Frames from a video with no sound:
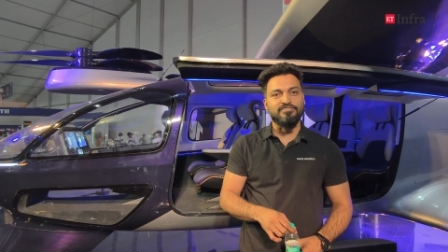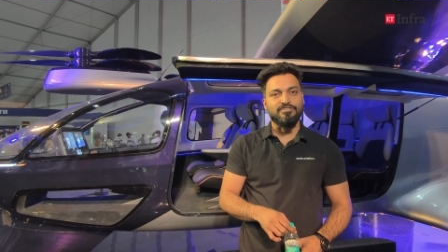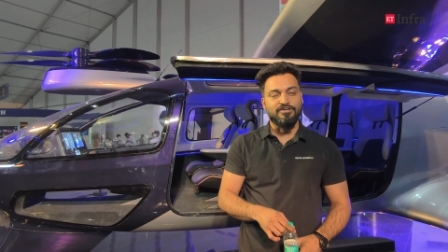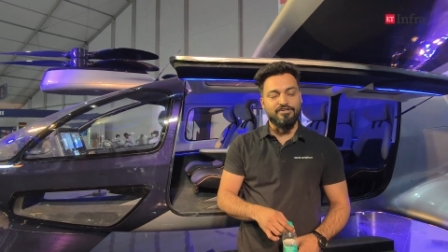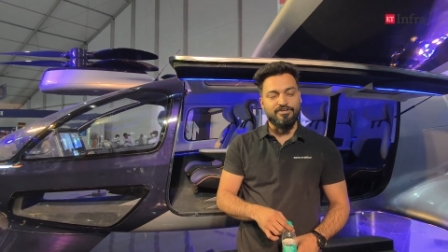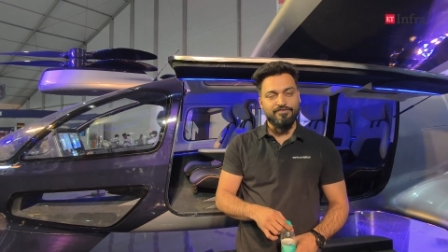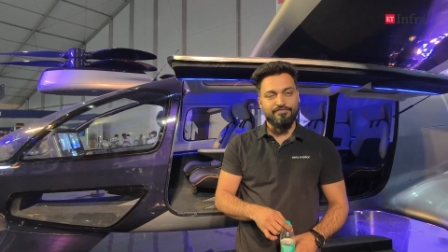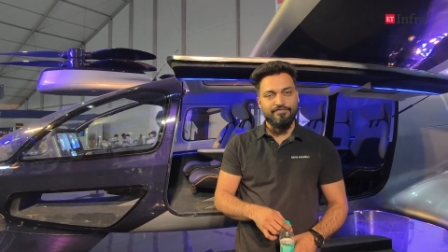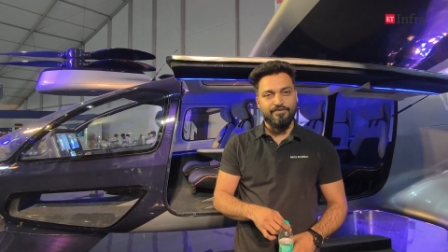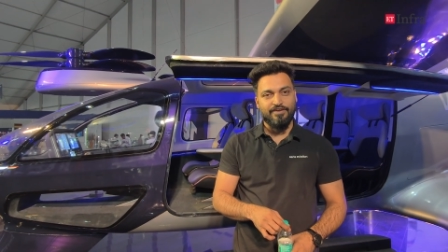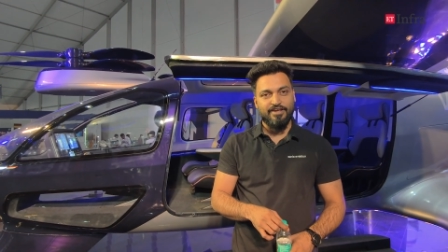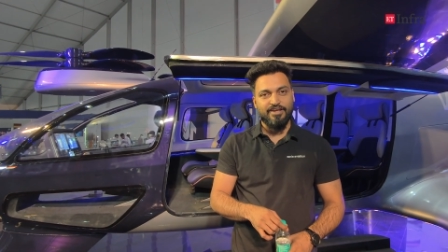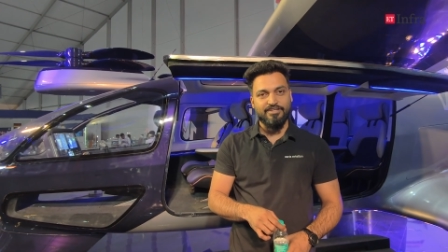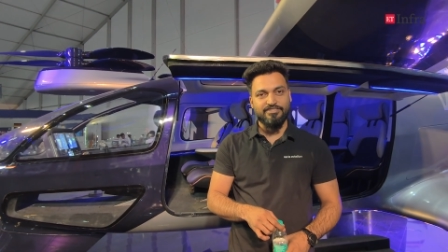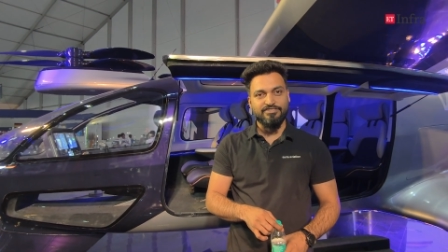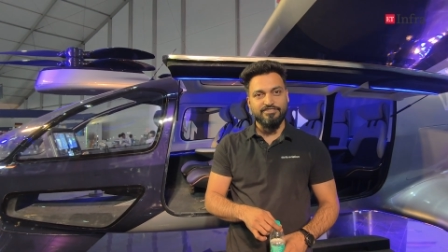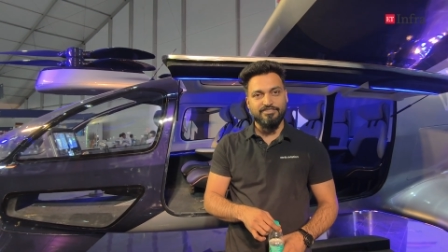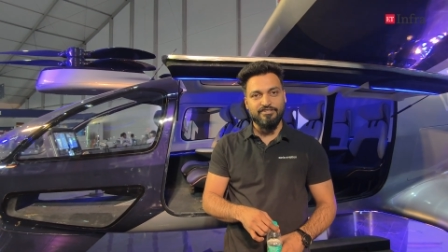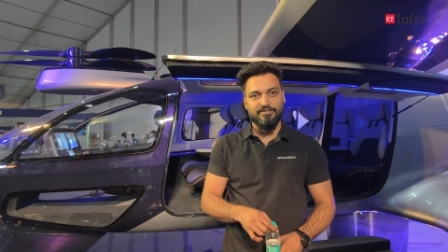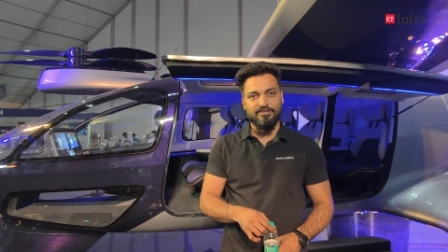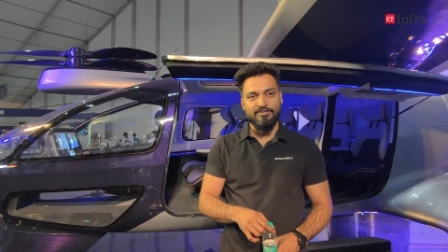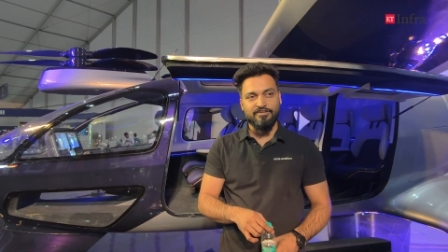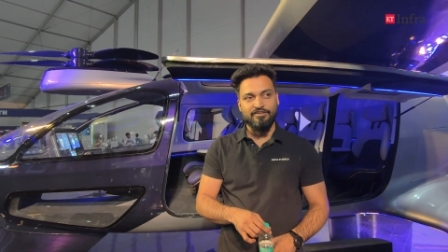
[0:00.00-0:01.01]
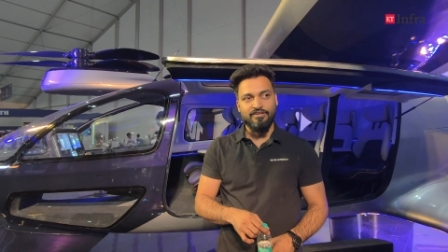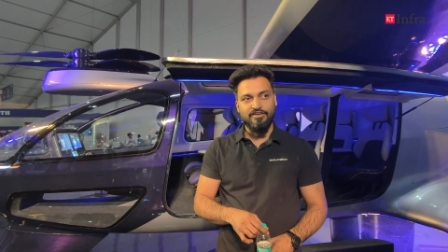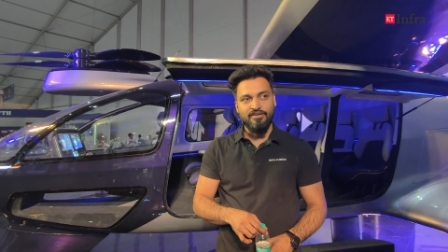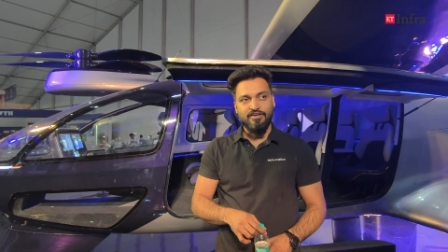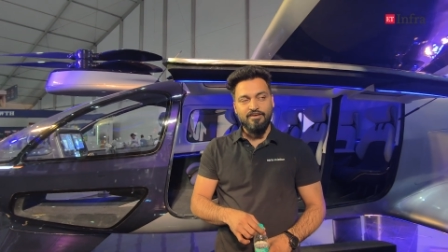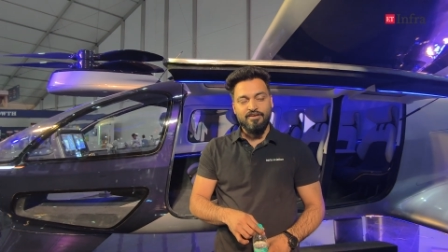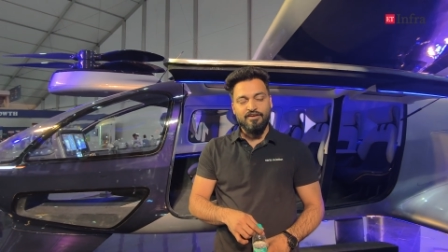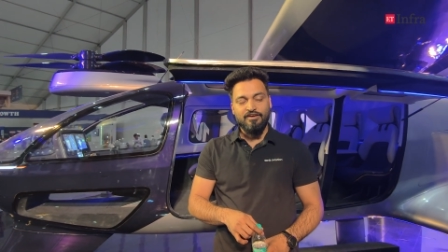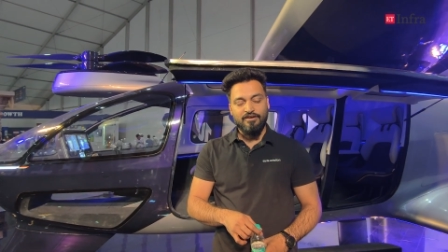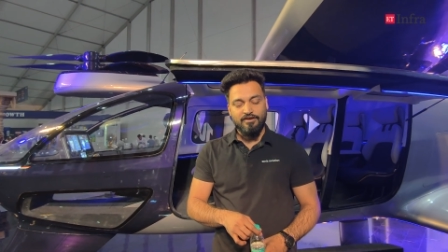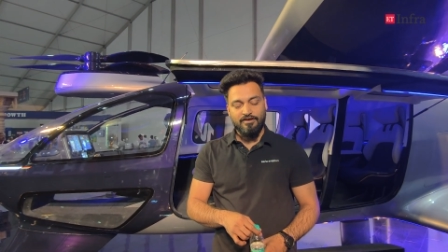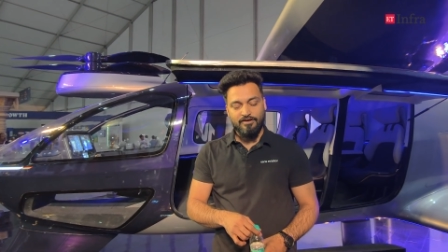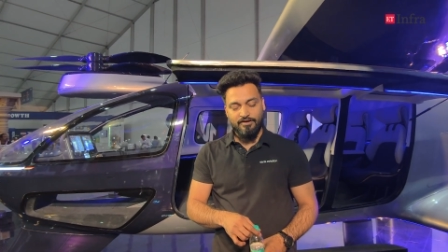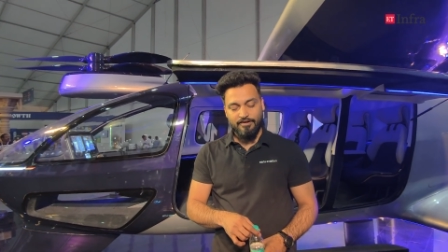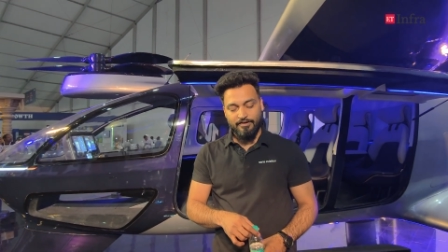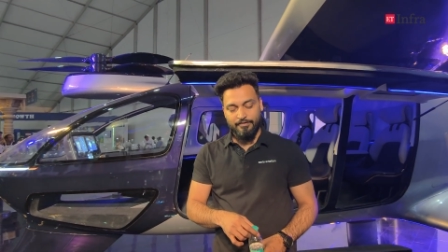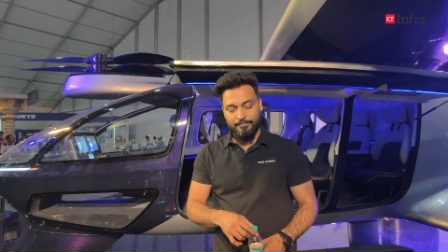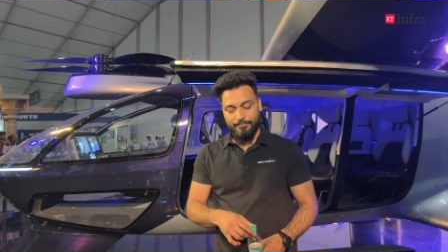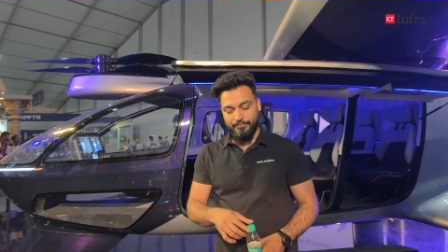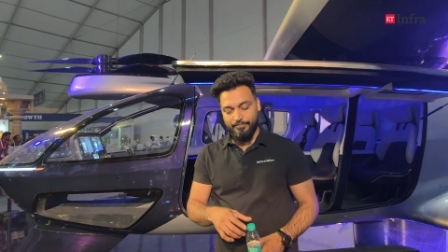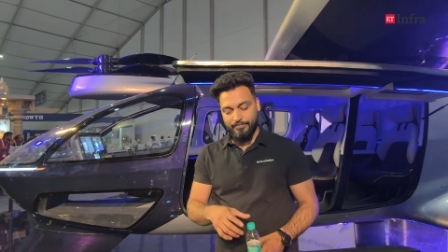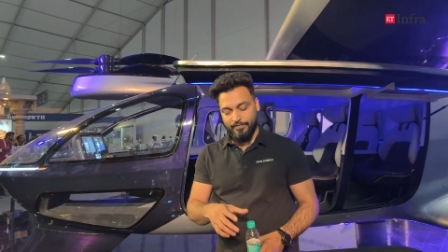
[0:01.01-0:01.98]
certification
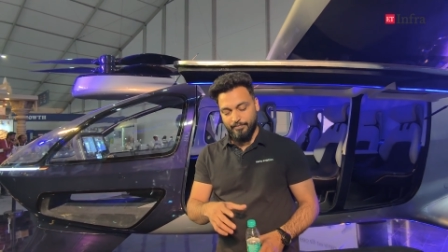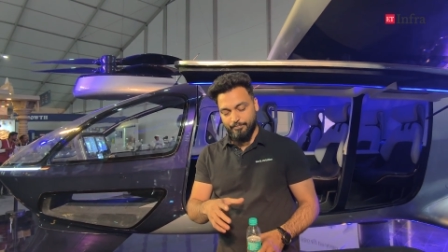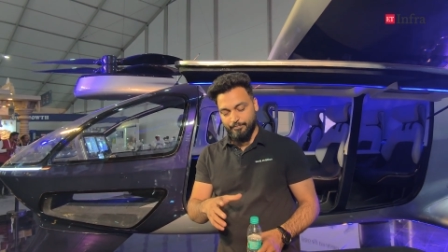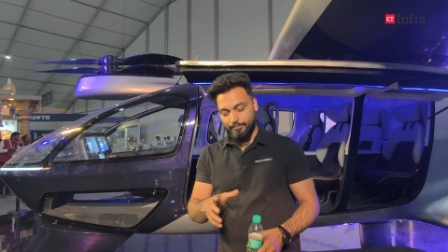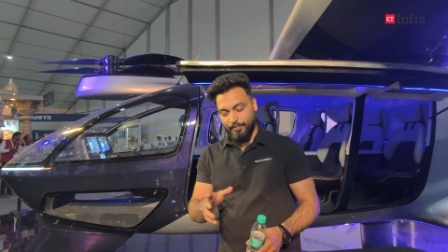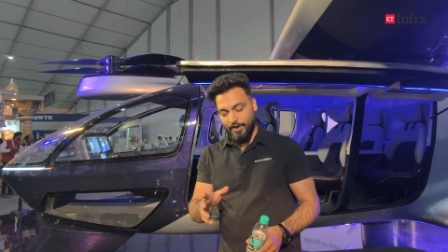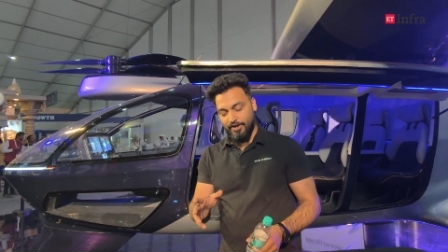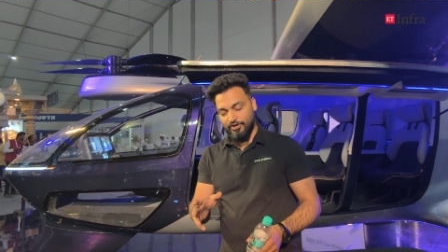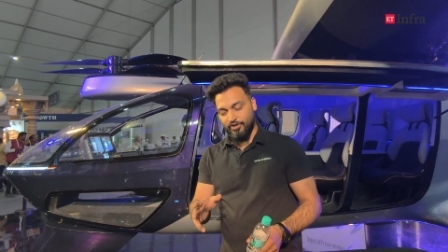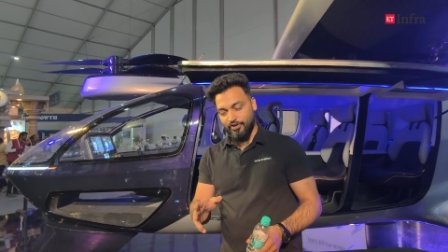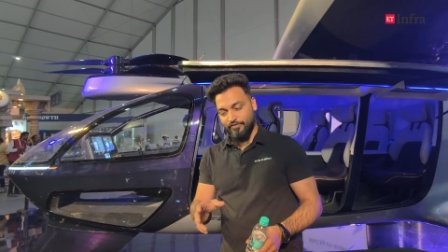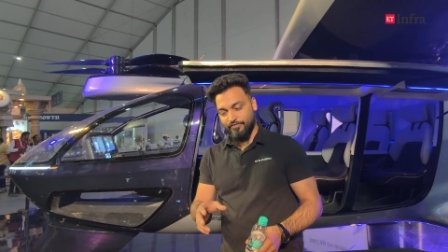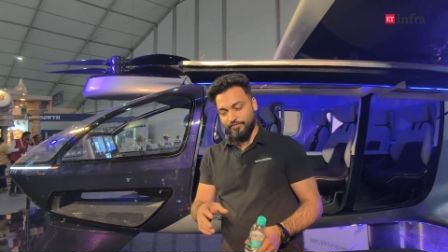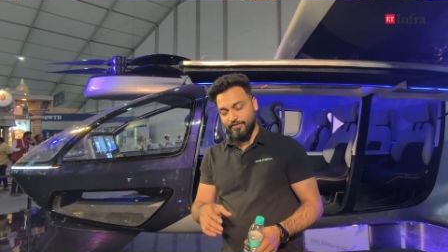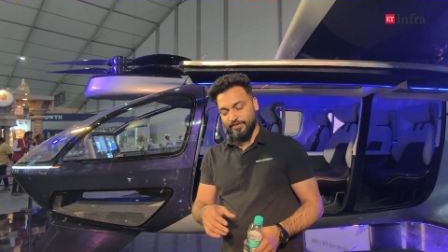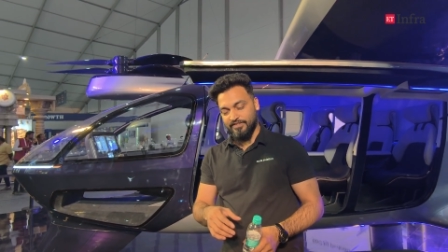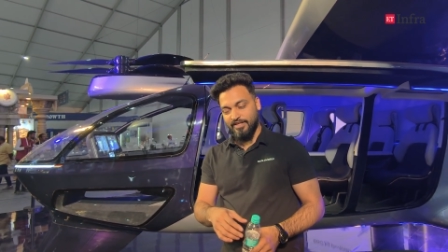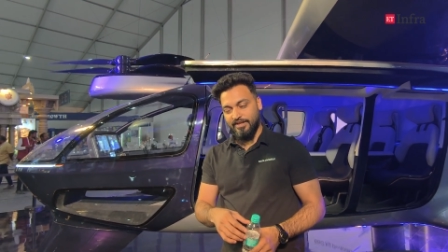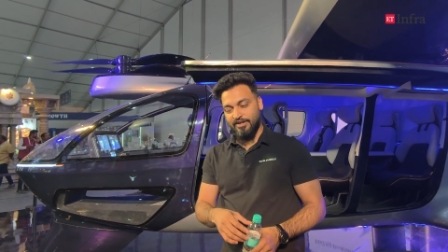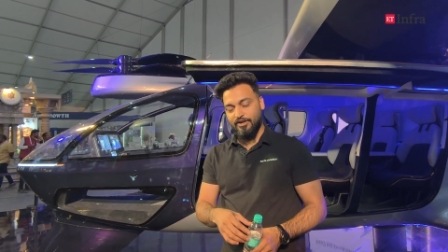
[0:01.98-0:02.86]
um, part of it.